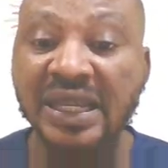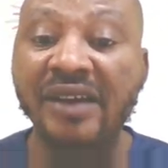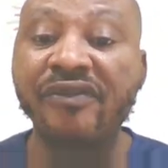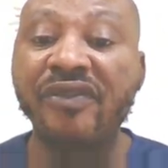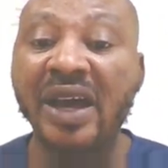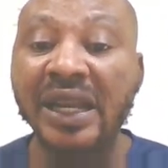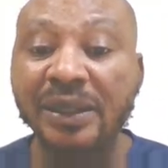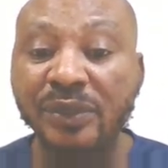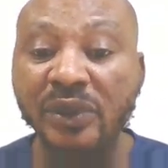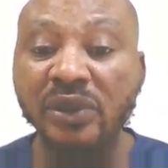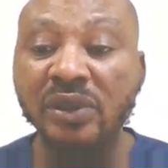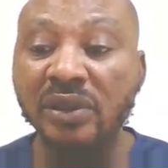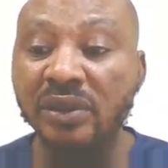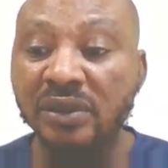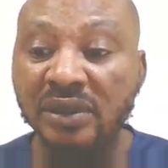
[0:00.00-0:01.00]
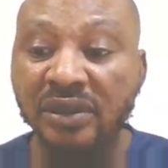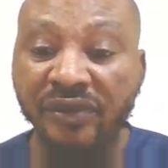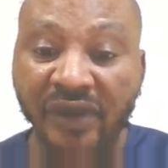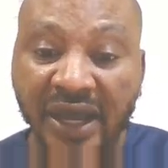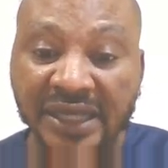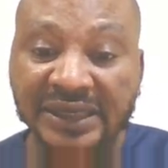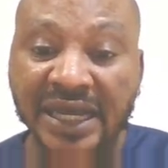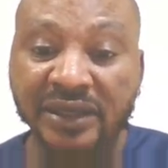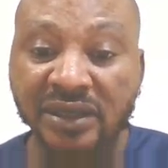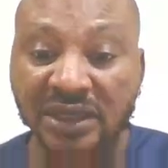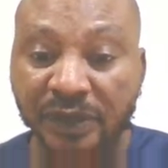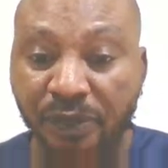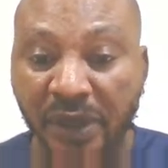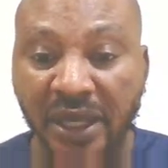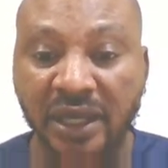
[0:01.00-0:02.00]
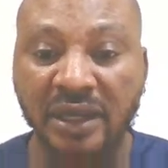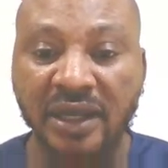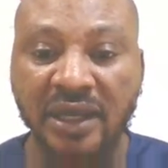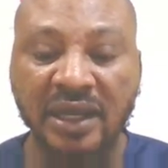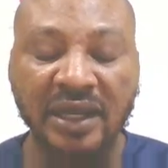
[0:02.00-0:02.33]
the available device I just paired.